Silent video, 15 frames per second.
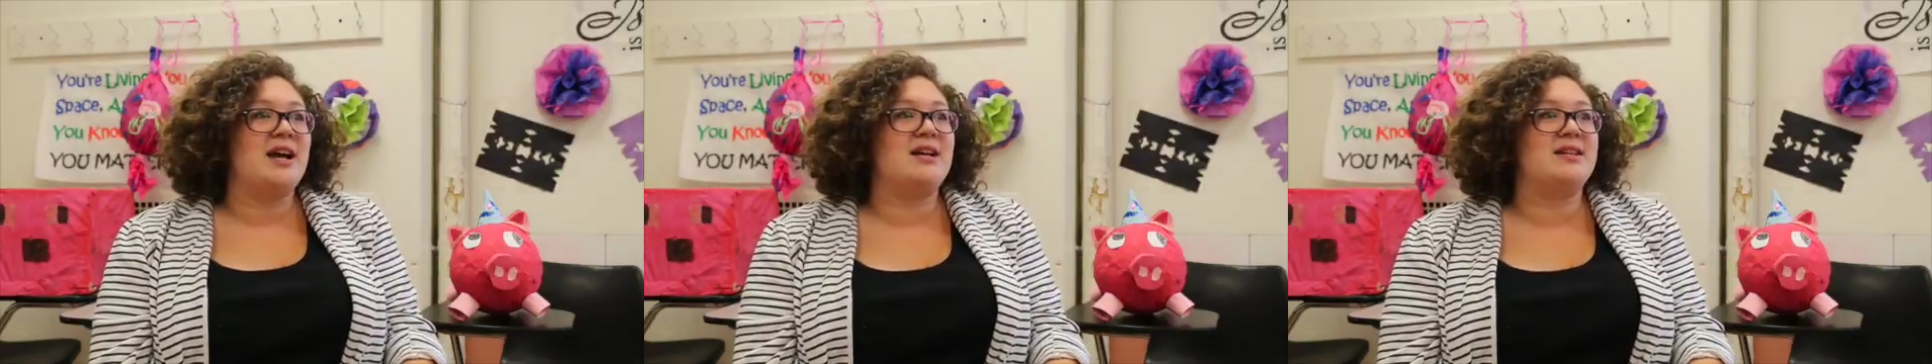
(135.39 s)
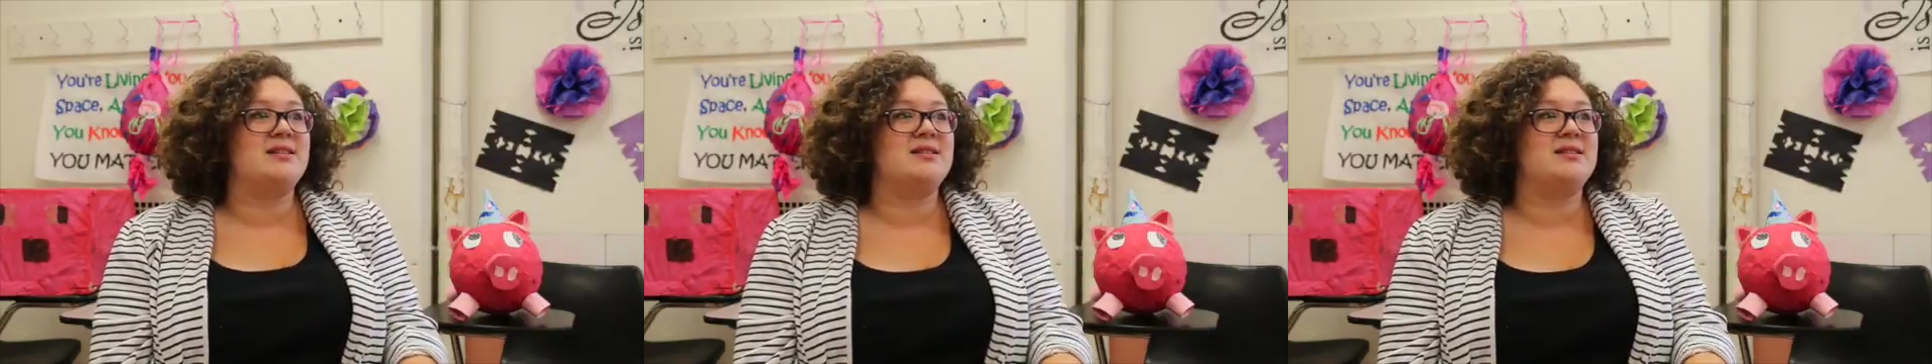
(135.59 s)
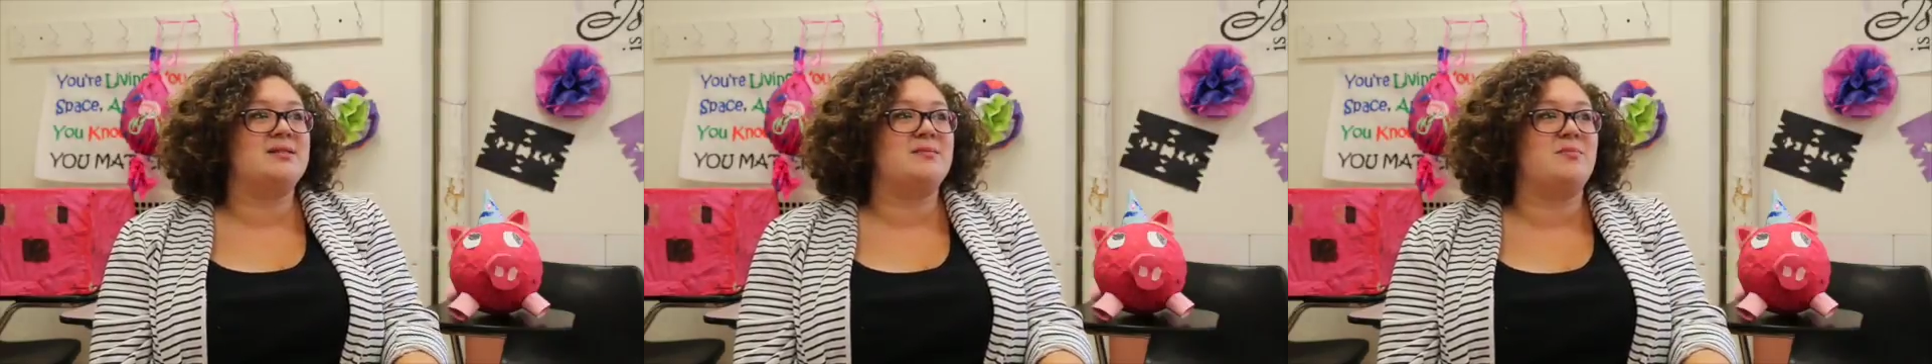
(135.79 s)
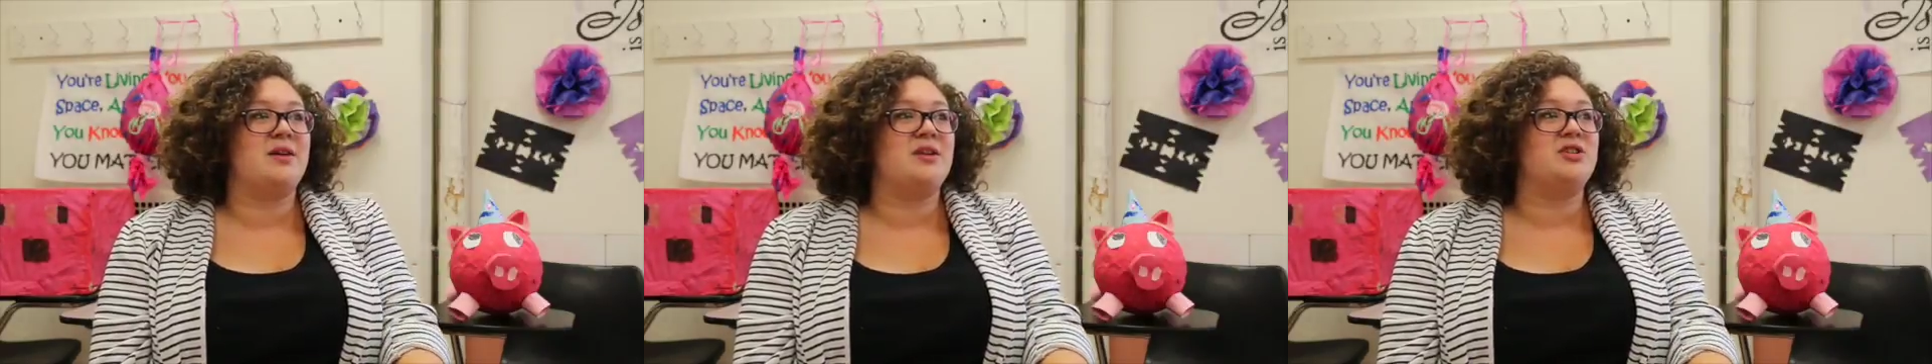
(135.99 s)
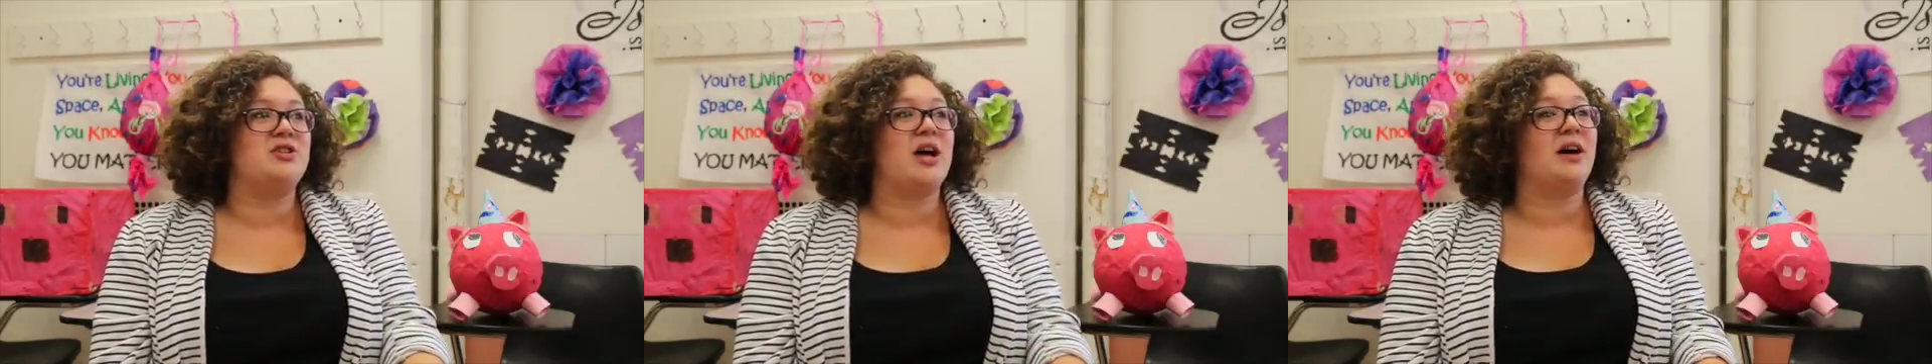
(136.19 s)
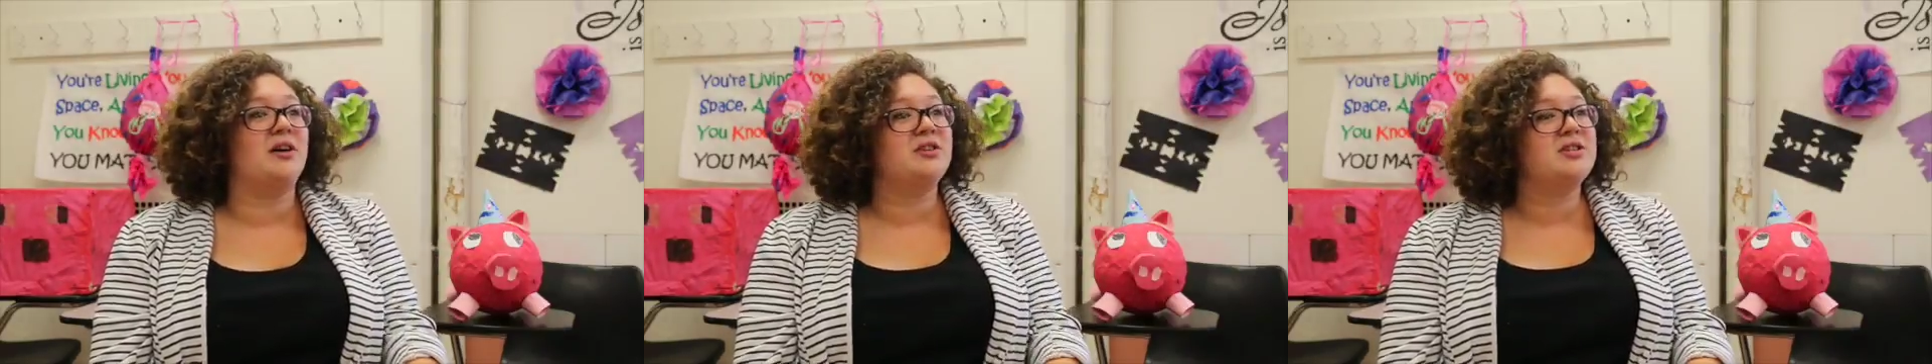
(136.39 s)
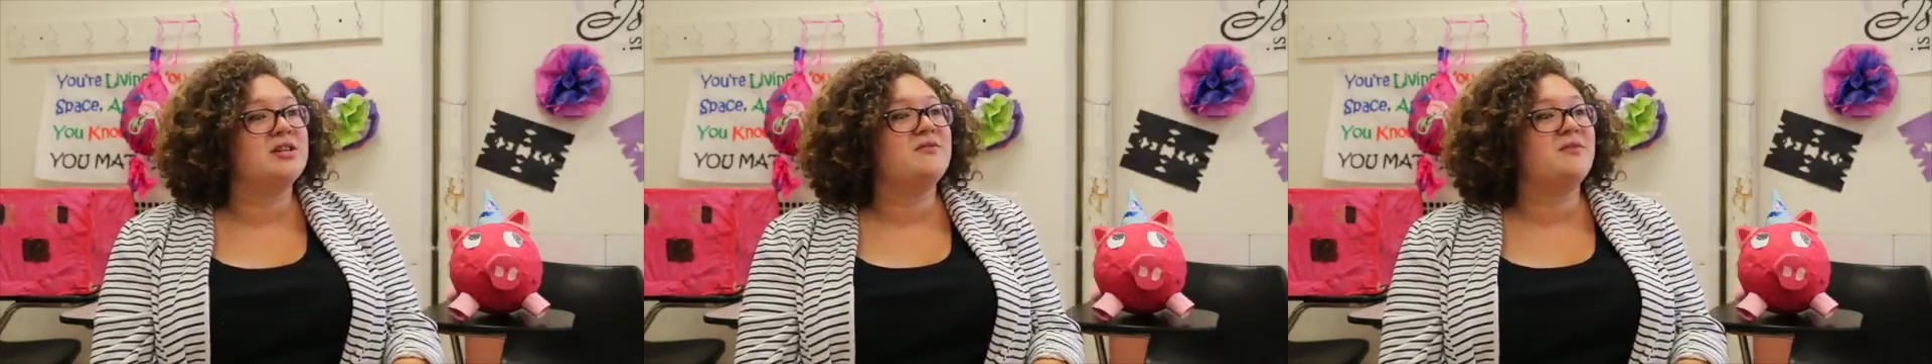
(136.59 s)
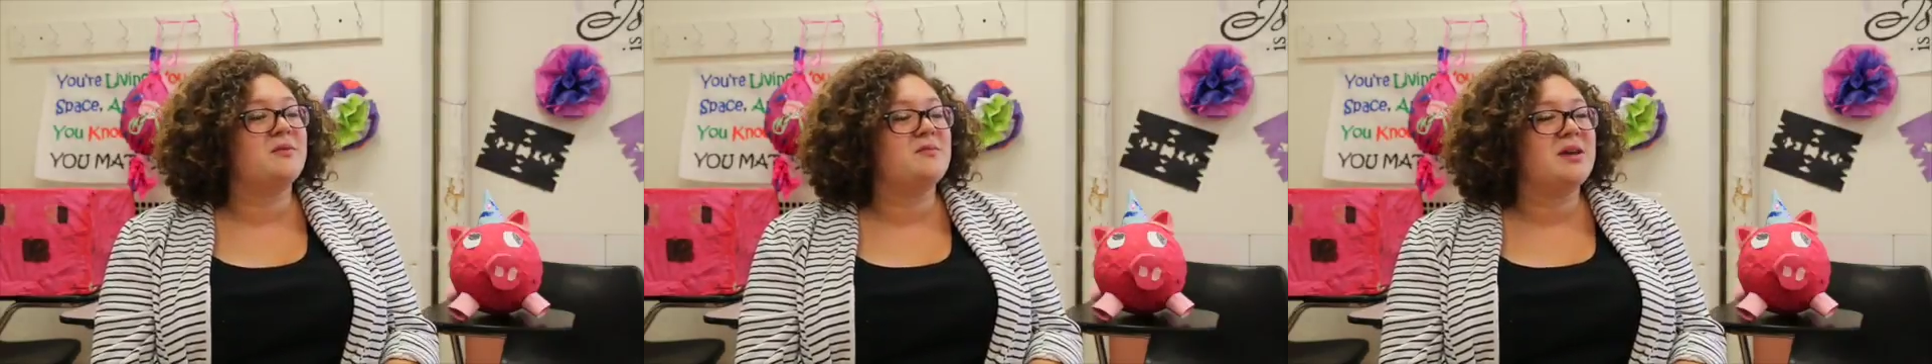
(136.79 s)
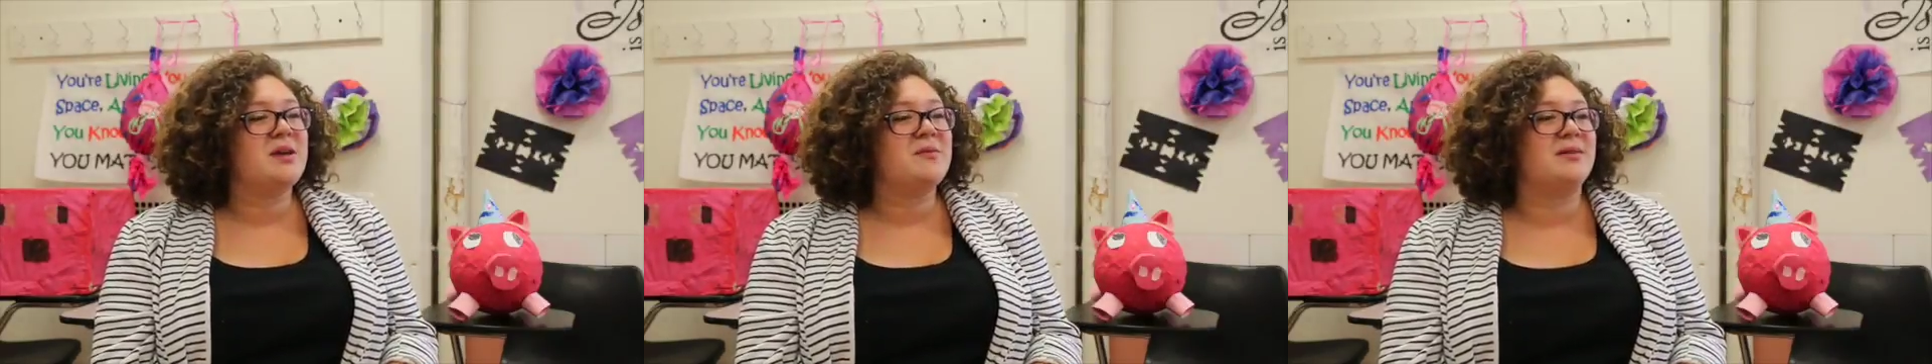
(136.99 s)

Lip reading: has been challenging for me,